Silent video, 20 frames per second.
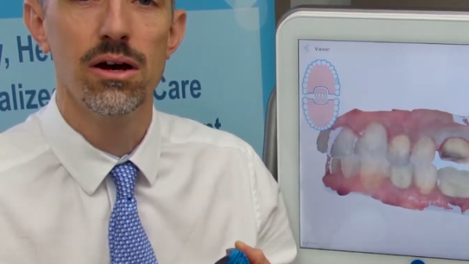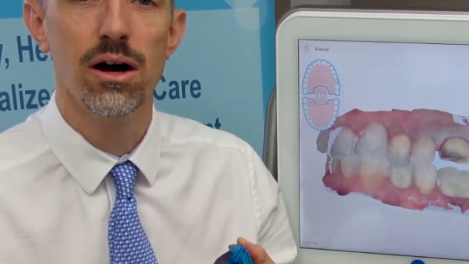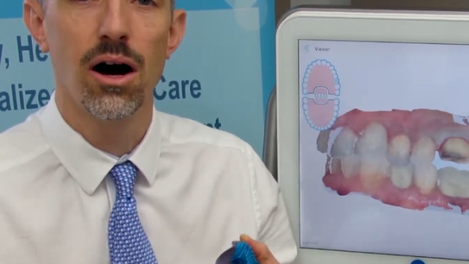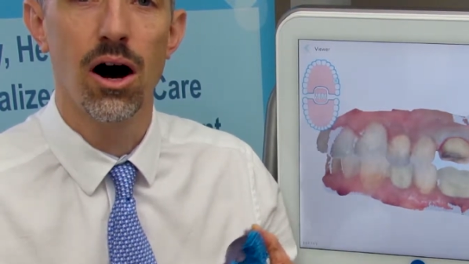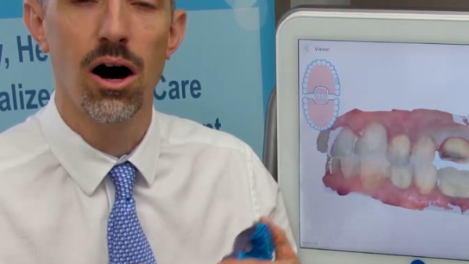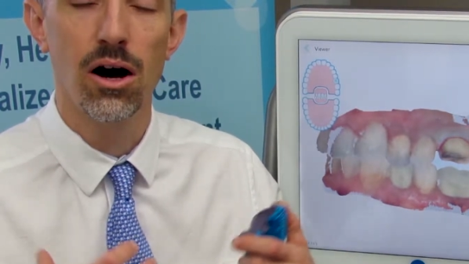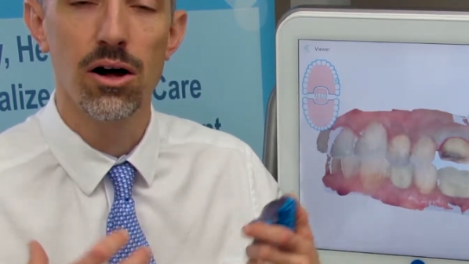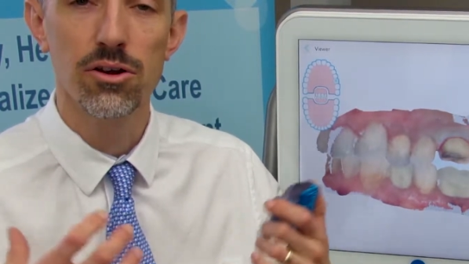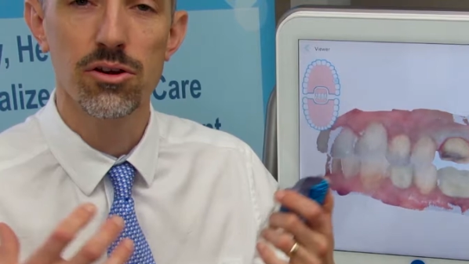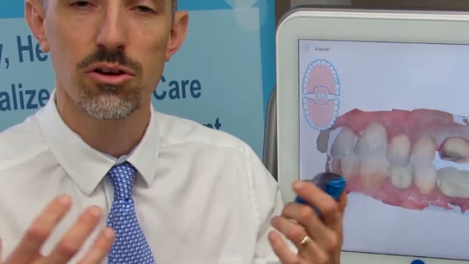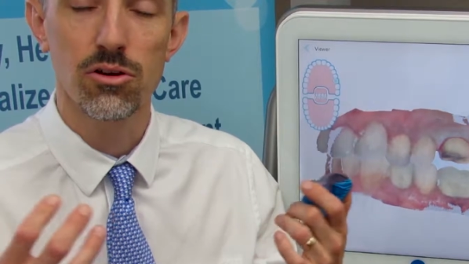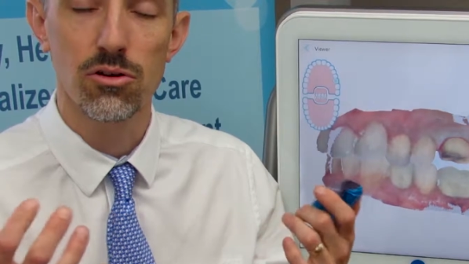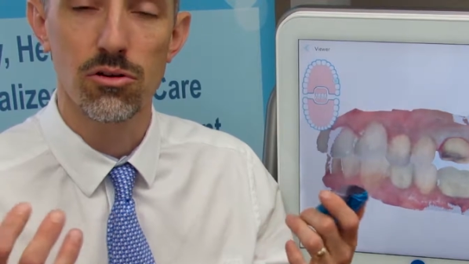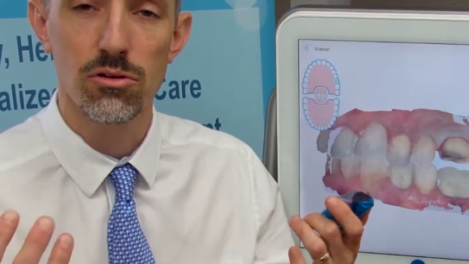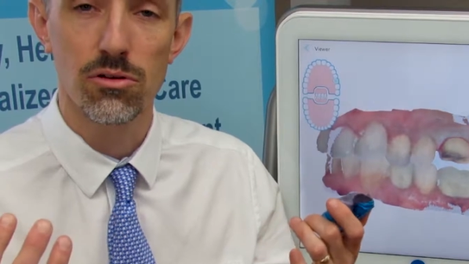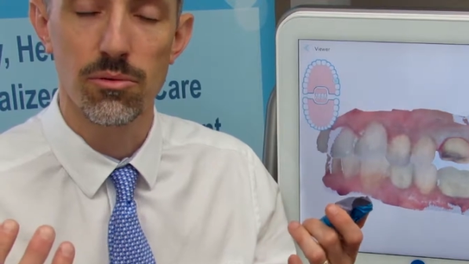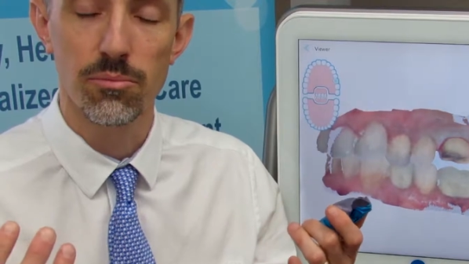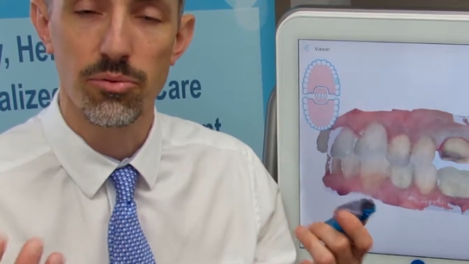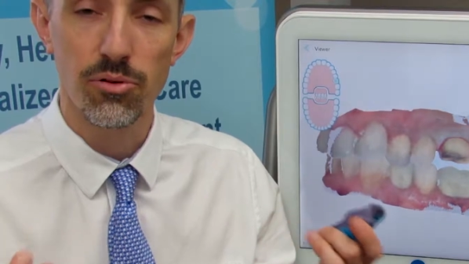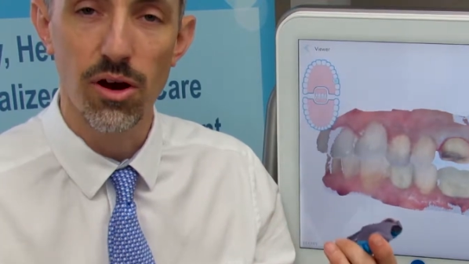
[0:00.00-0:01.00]
on
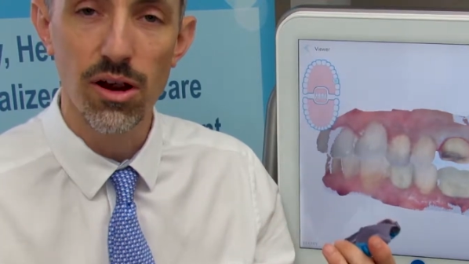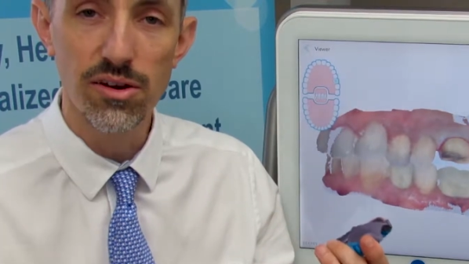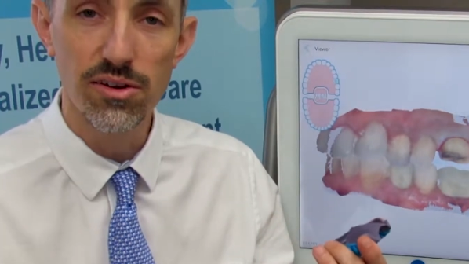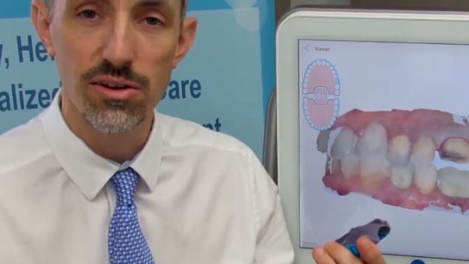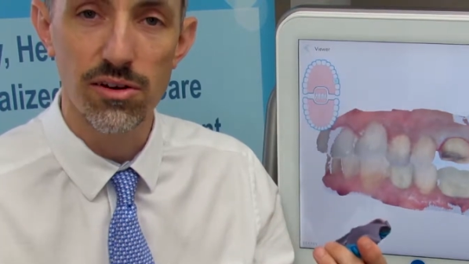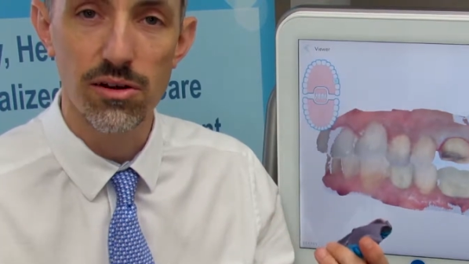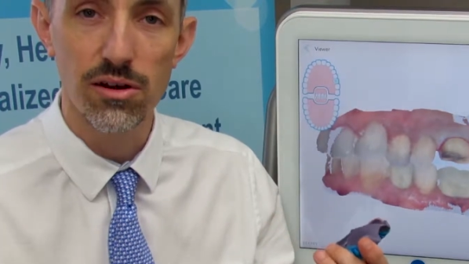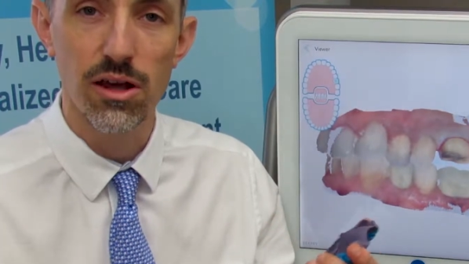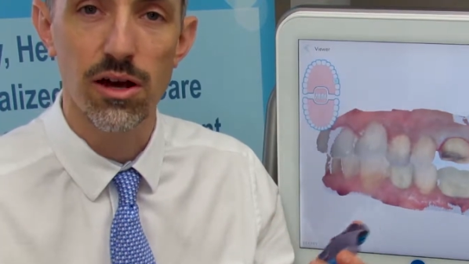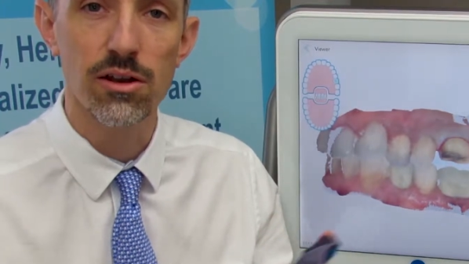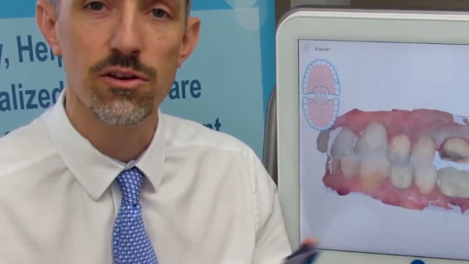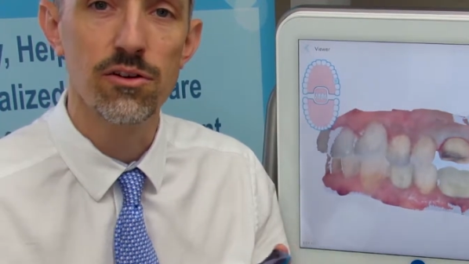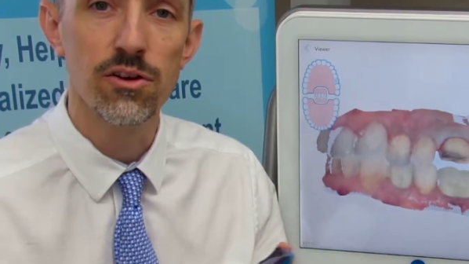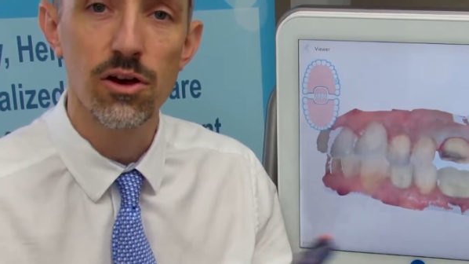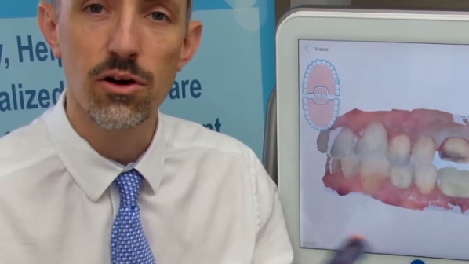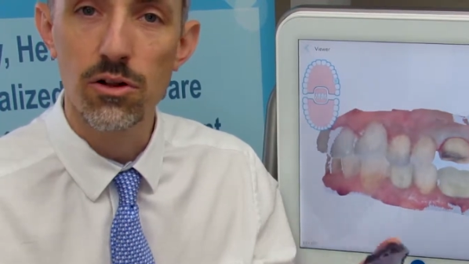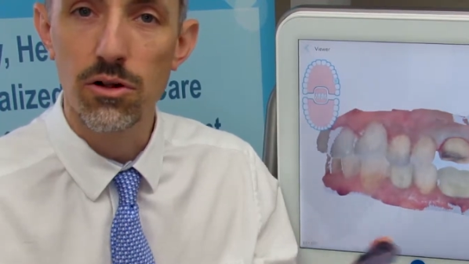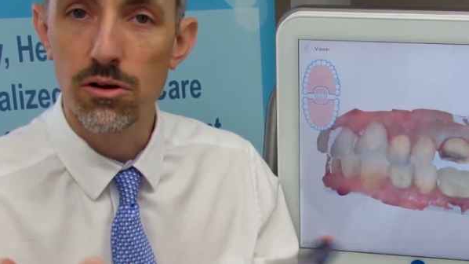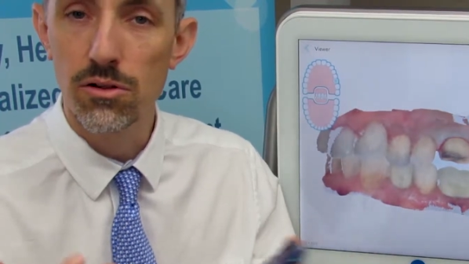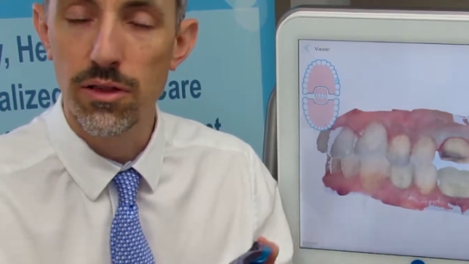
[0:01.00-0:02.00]
your impression
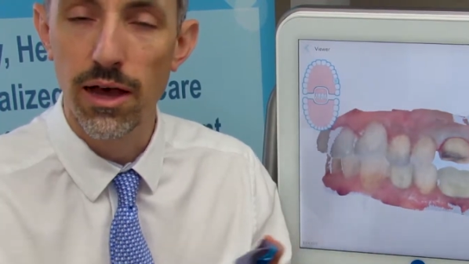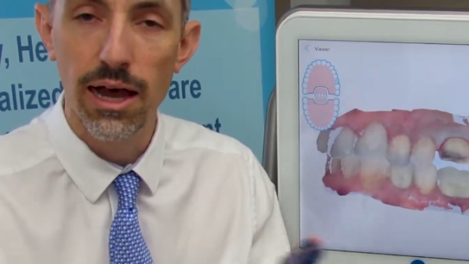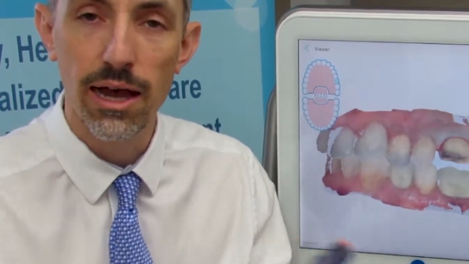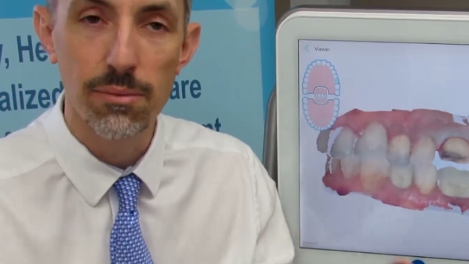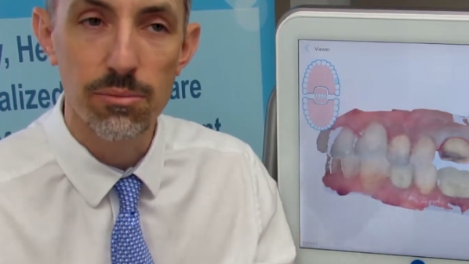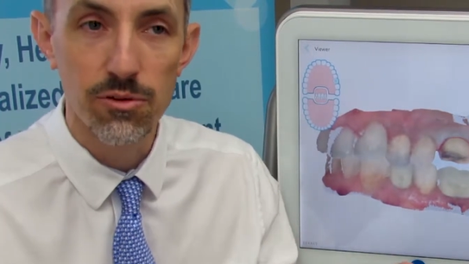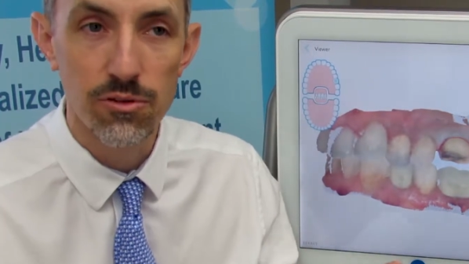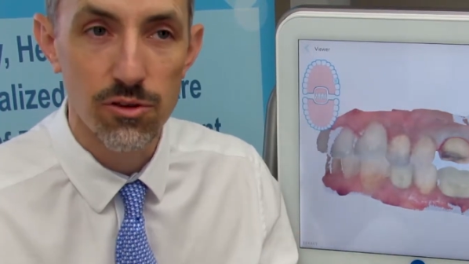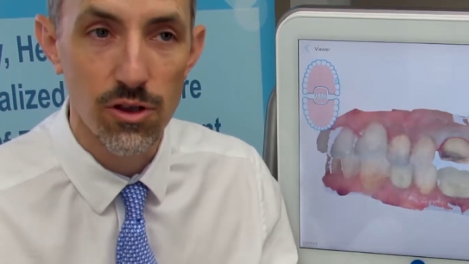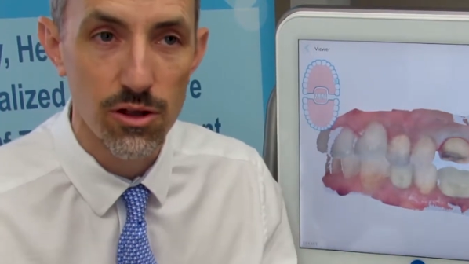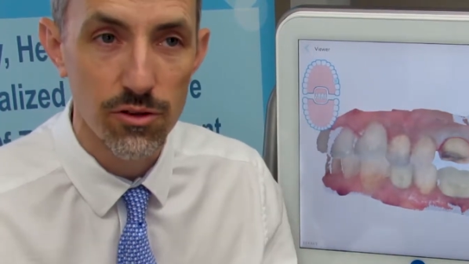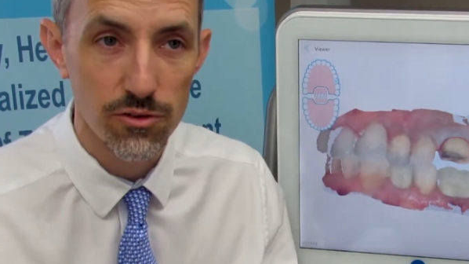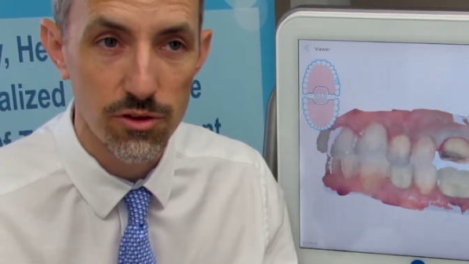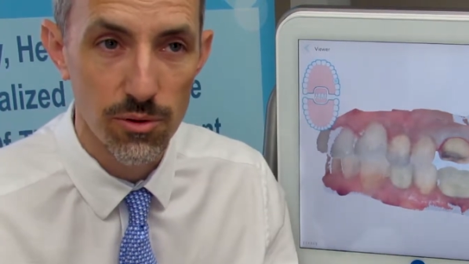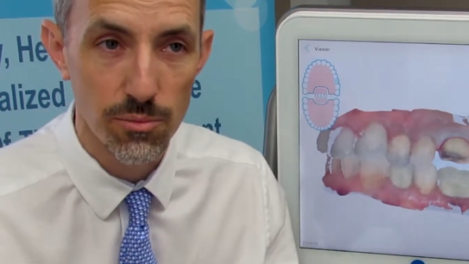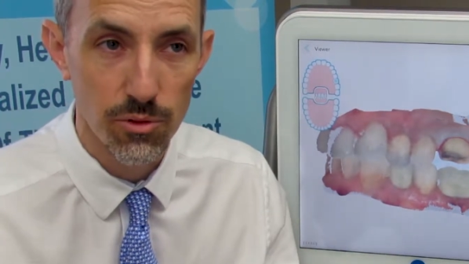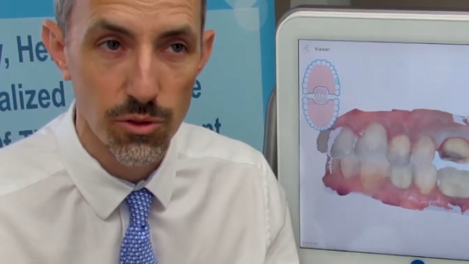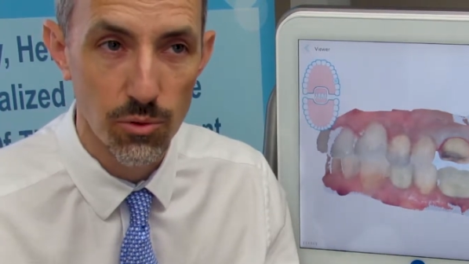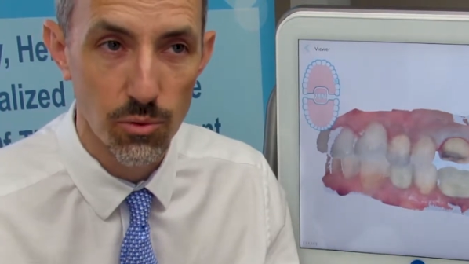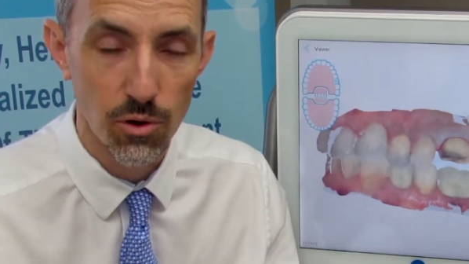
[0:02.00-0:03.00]
until our lab has done
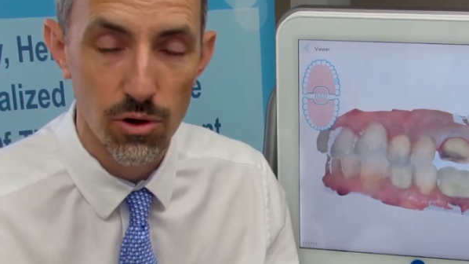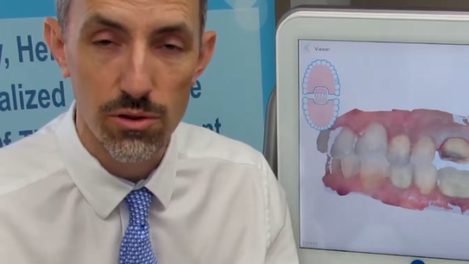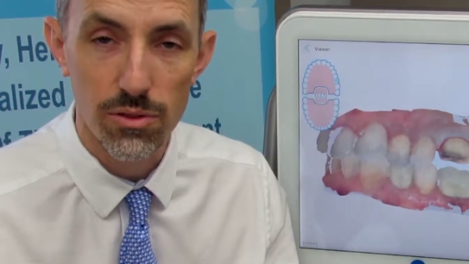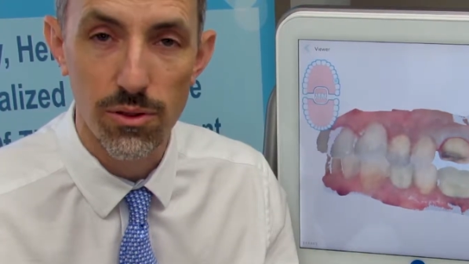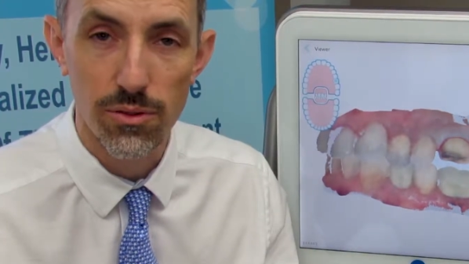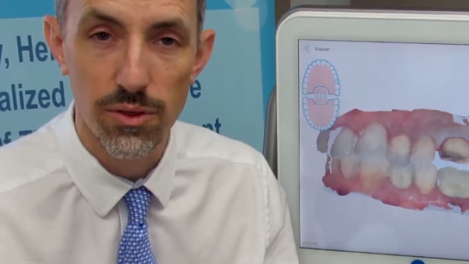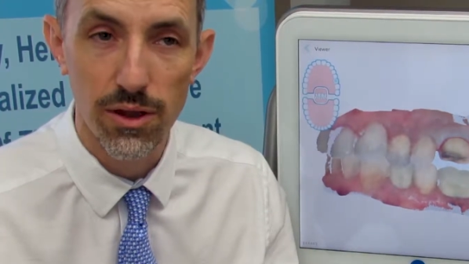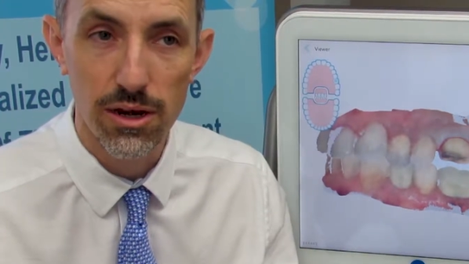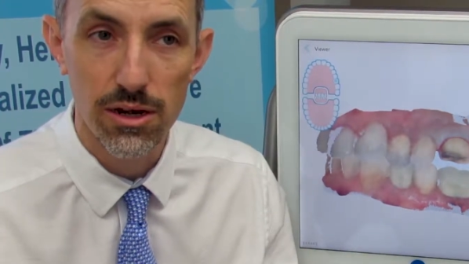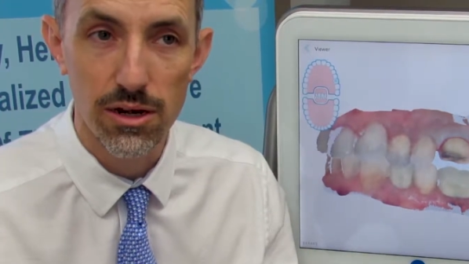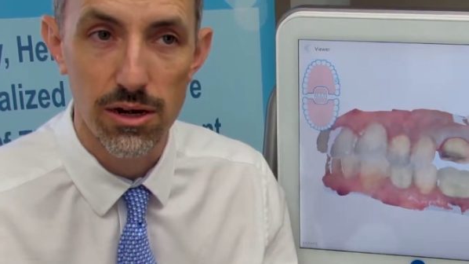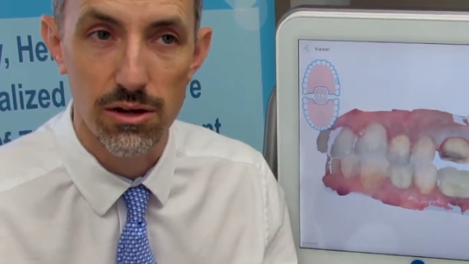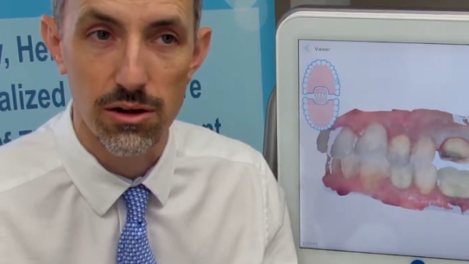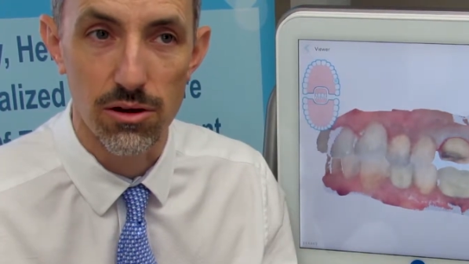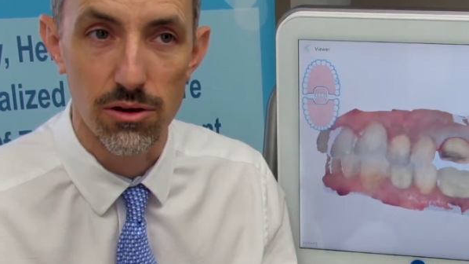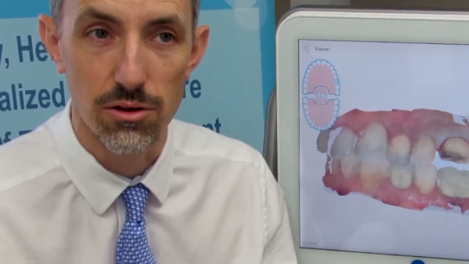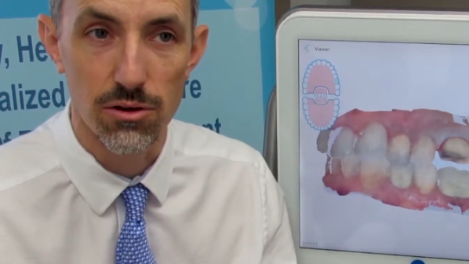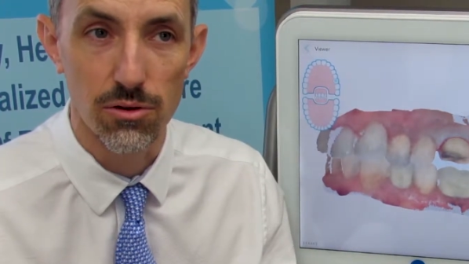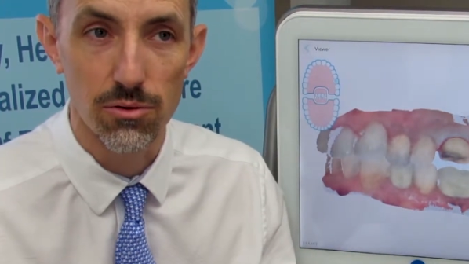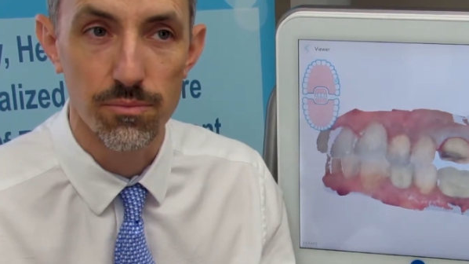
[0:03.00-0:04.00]
some of the work that they need
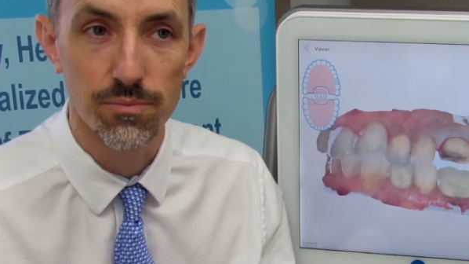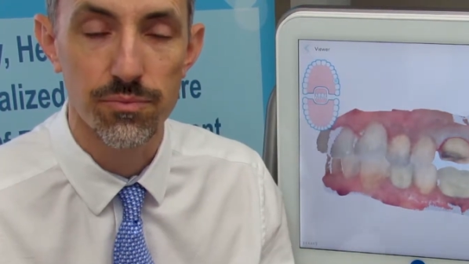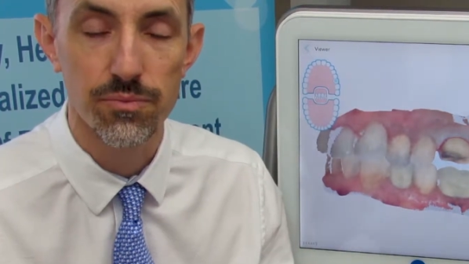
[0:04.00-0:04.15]
to do.